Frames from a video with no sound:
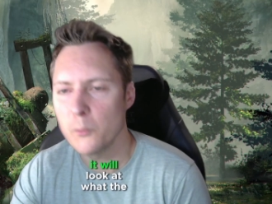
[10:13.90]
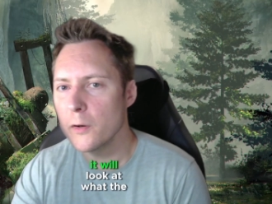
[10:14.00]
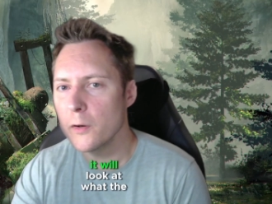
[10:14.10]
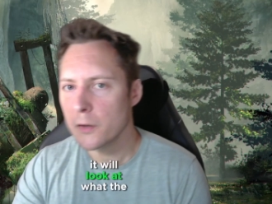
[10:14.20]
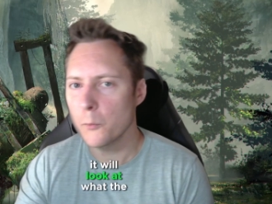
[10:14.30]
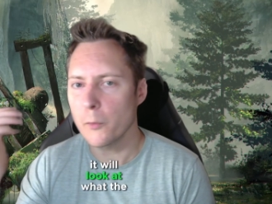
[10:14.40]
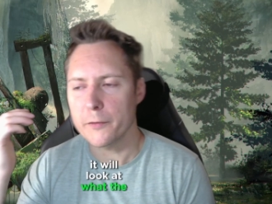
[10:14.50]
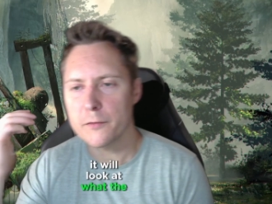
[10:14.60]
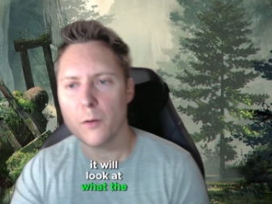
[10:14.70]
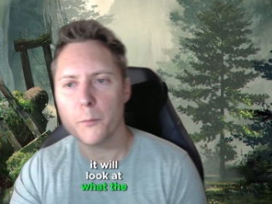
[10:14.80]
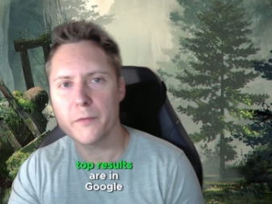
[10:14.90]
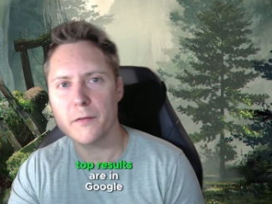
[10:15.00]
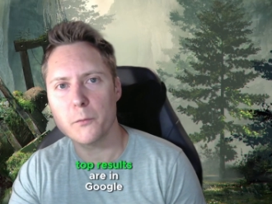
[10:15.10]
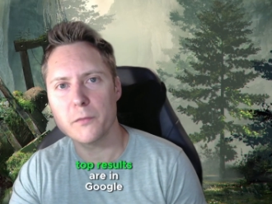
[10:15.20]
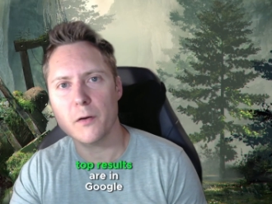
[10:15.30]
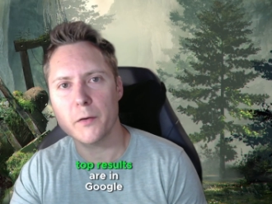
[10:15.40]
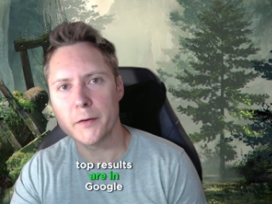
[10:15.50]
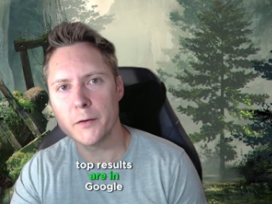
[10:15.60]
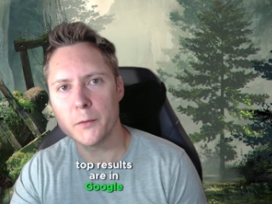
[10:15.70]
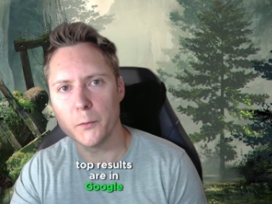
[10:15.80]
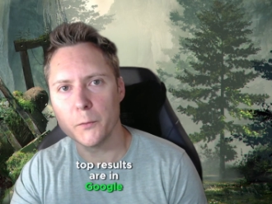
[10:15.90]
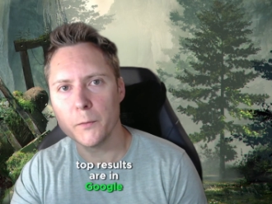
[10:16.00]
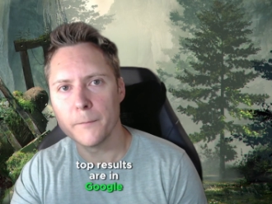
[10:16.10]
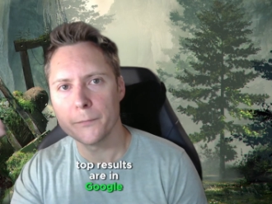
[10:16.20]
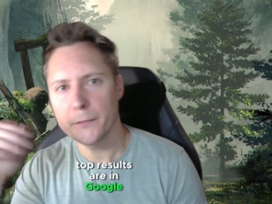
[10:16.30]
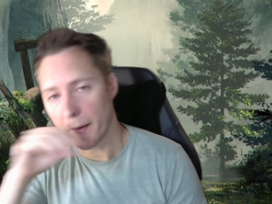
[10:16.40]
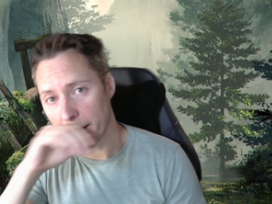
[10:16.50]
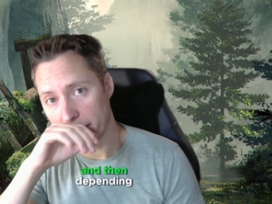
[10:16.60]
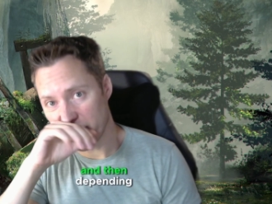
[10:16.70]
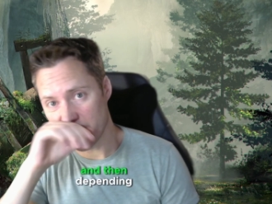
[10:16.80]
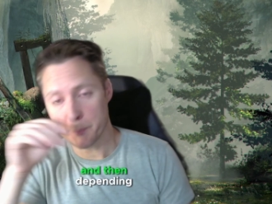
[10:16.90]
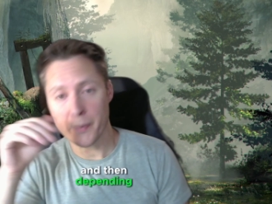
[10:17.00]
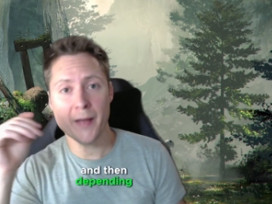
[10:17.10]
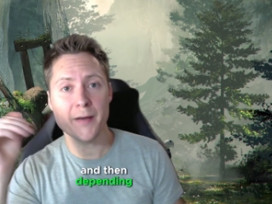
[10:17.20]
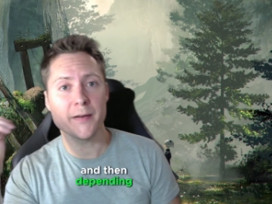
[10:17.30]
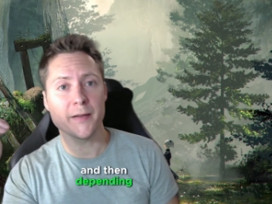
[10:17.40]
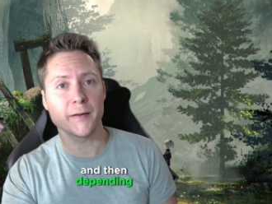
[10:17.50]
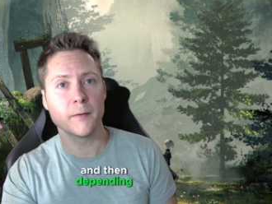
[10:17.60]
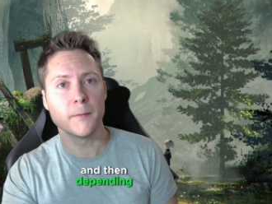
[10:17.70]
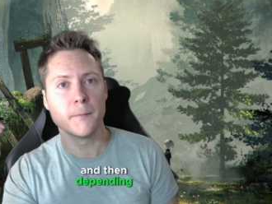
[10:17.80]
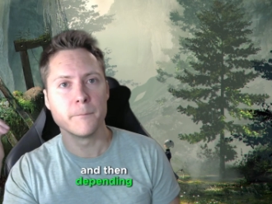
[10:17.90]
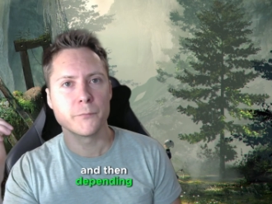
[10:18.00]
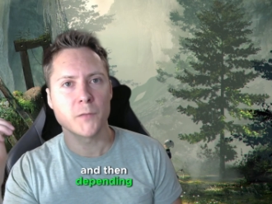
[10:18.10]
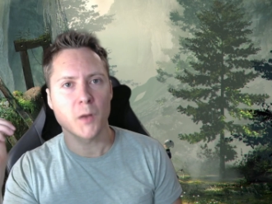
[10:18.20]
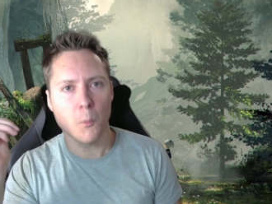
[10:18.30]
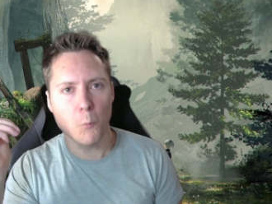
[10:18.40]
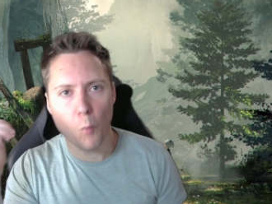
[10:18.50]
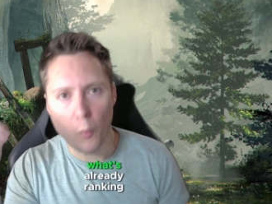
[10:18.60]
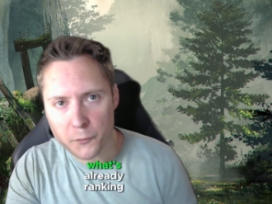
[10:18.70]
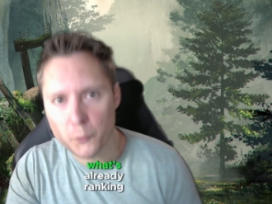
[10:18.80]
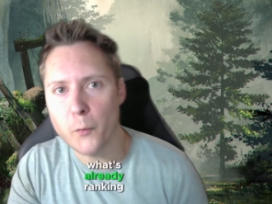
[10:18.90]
will look at what the top results are in Google, and then depending on what's